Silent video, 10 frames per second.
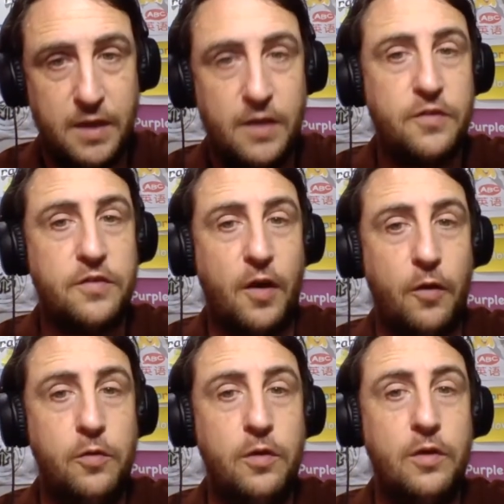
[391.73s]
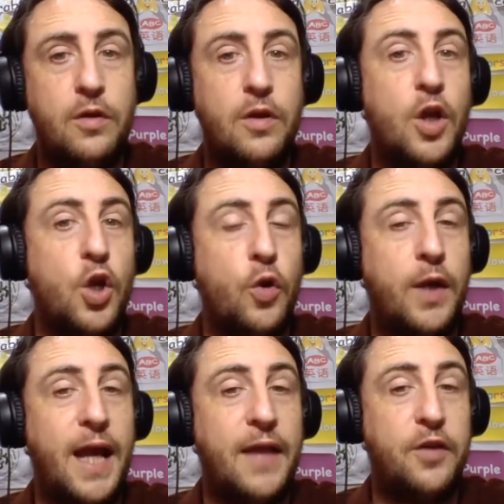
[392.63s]
So look
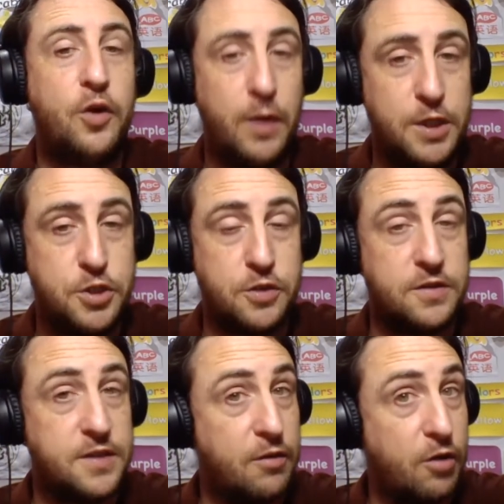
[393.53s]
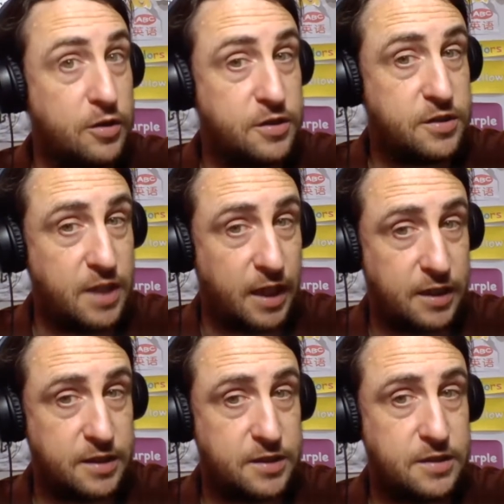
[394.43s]
at the questions. There are
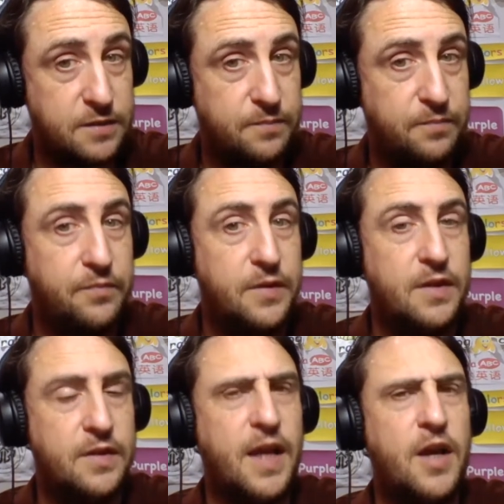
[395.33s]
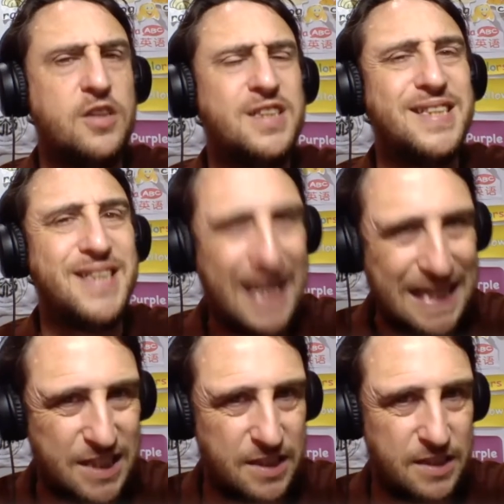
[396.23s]
six. They are
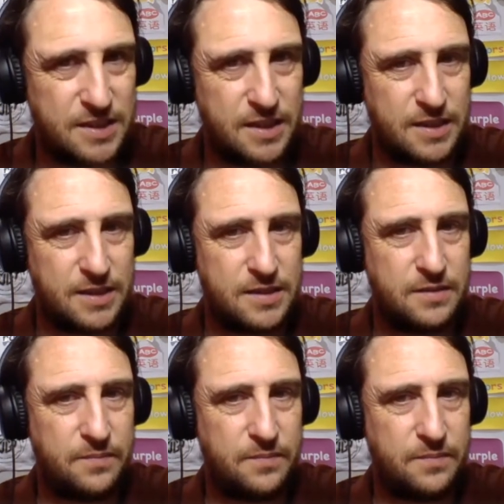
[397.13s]
sentences.